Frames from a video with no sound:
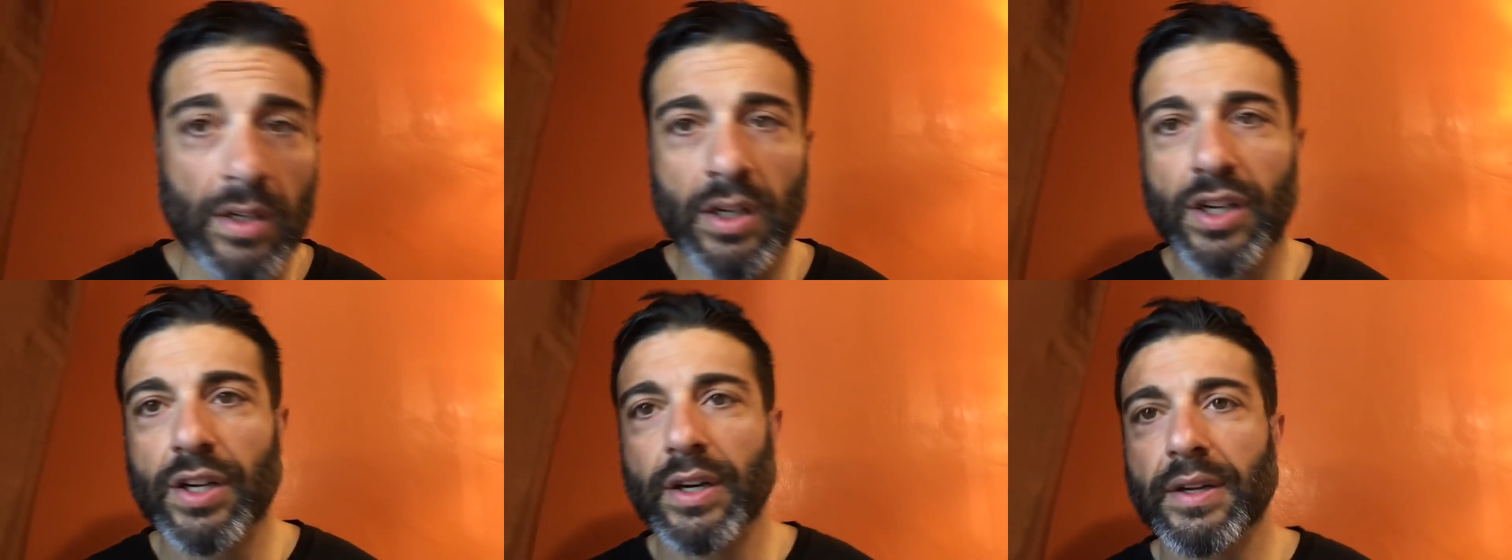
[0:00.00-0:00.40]

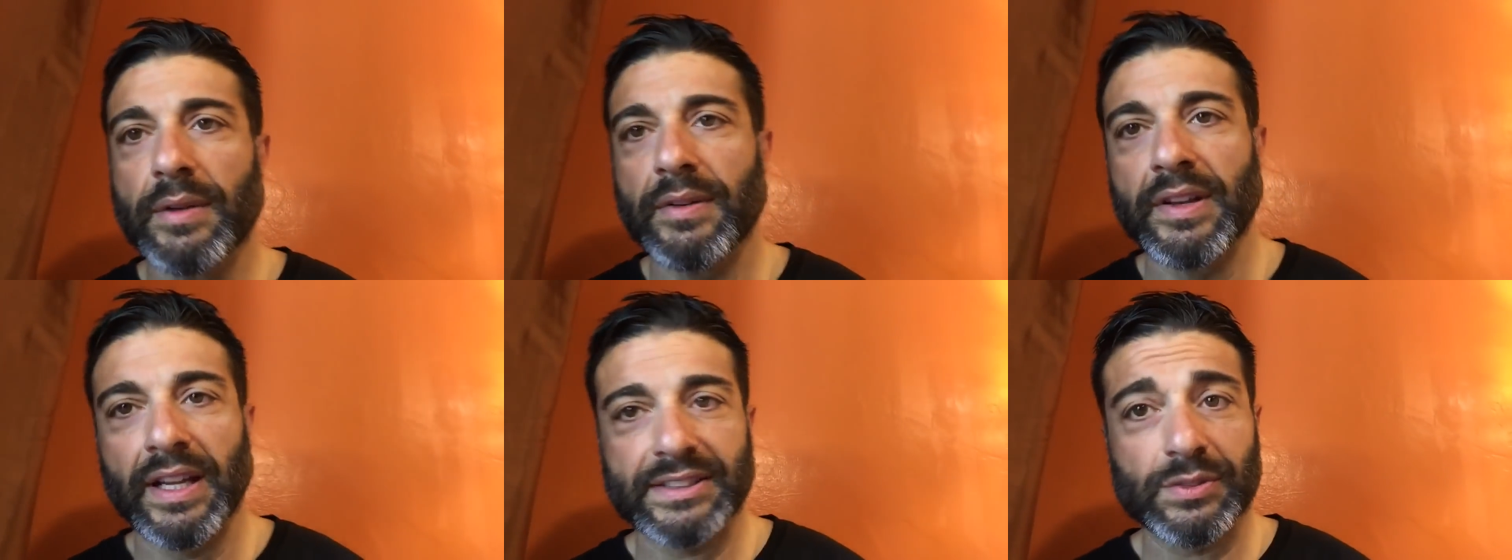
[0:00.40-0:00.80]

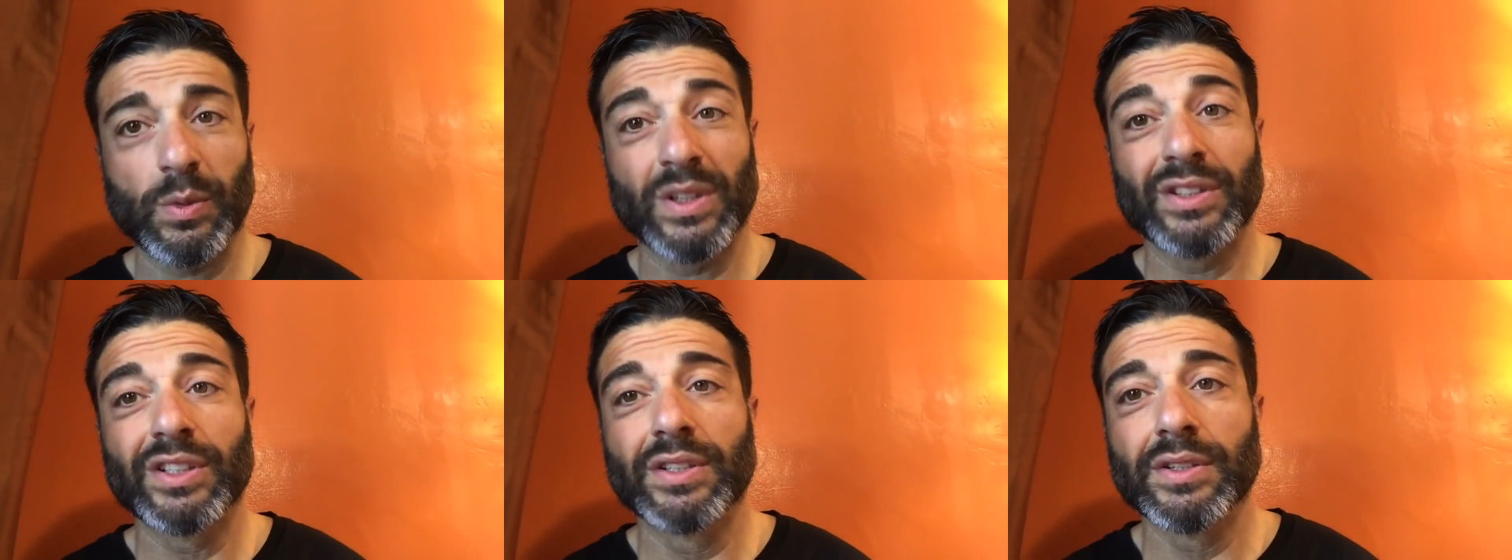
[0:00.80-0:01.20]
Good, next
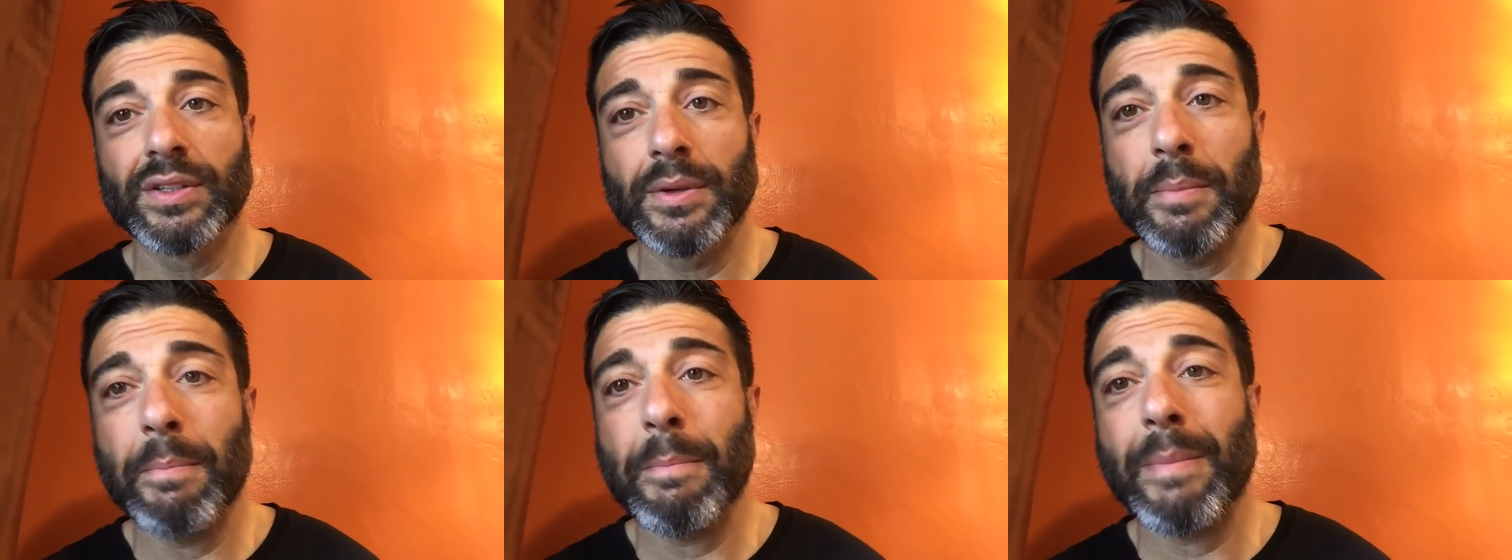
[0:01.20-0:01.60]
one,
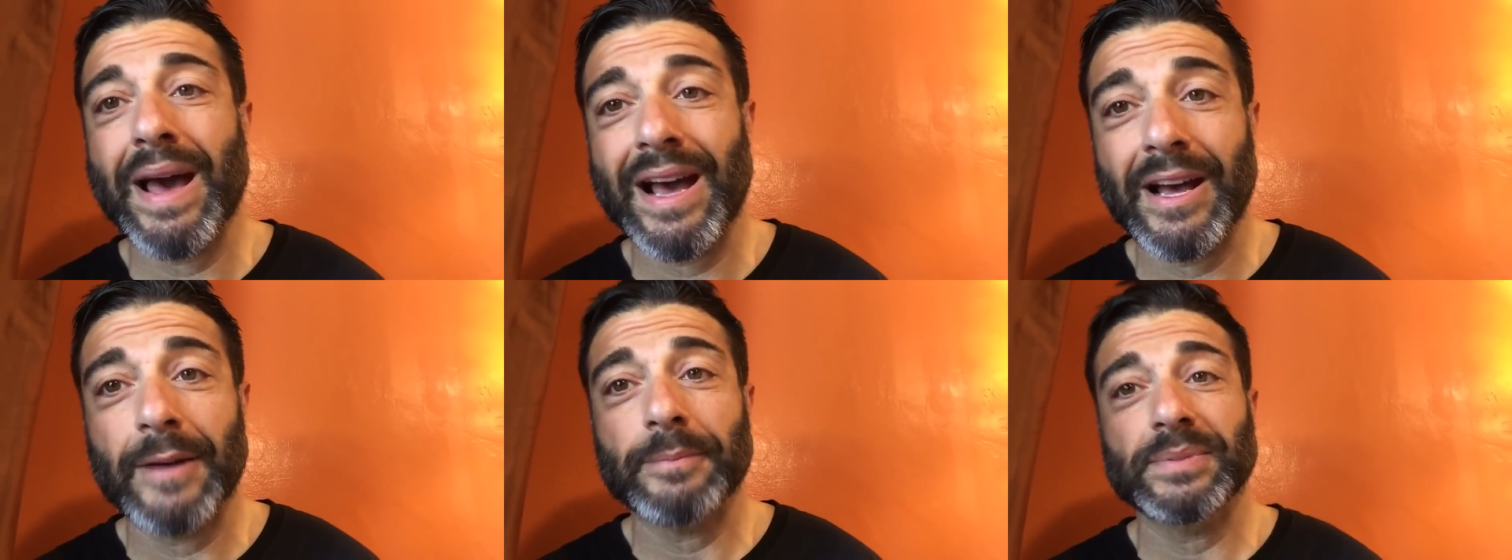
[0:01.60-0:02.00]
good
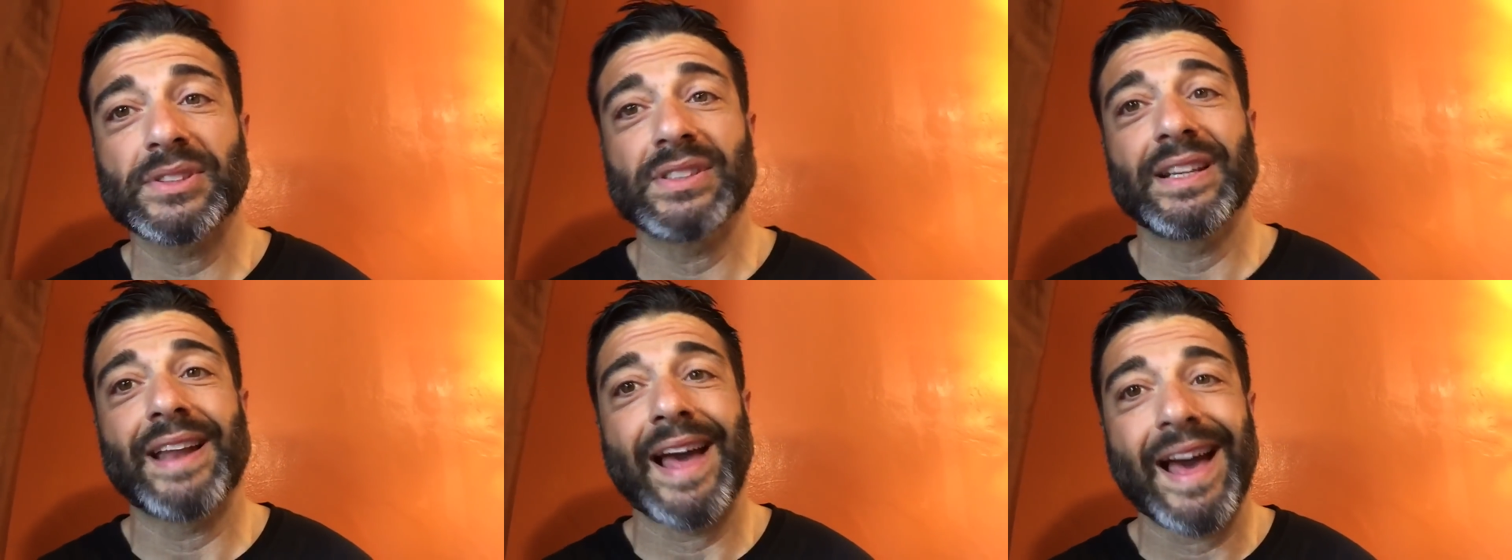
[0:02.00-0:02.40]

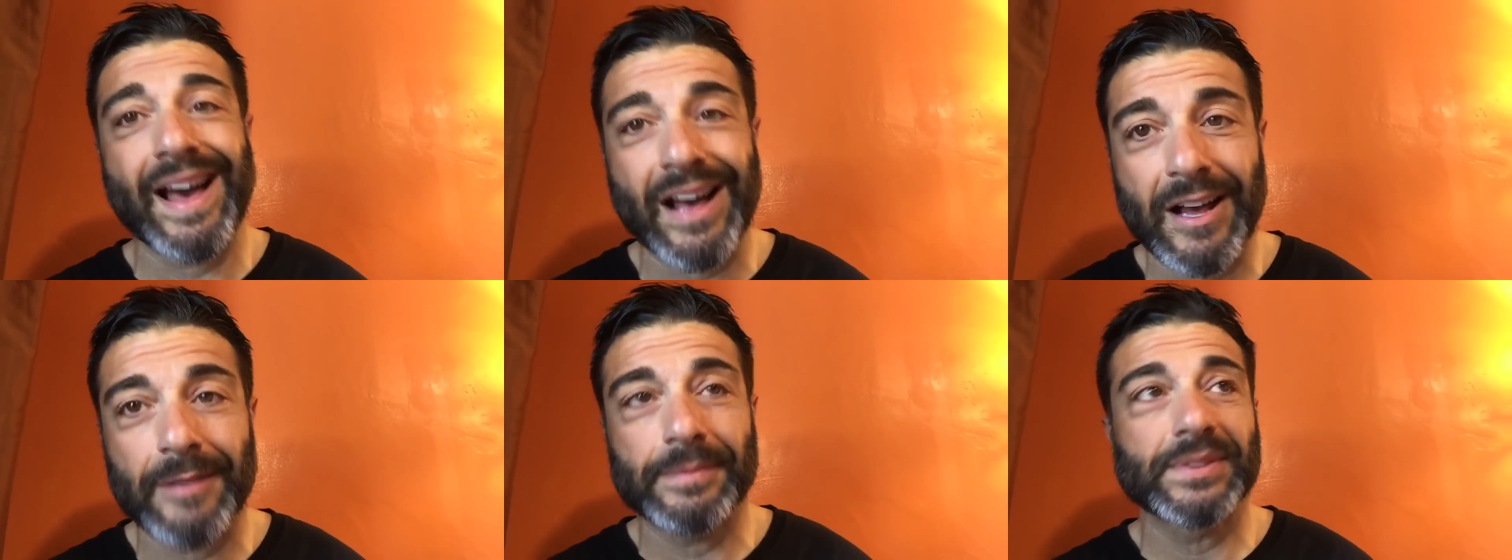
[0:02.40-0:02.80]
maps and
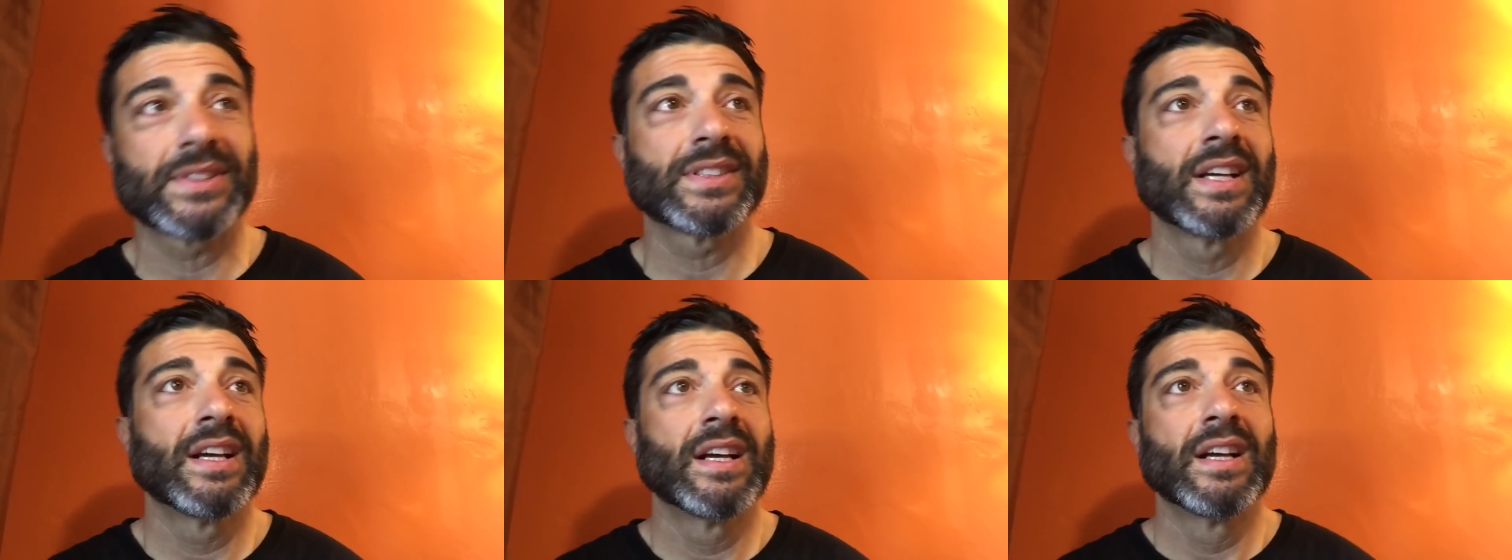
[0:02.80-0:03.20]
apps.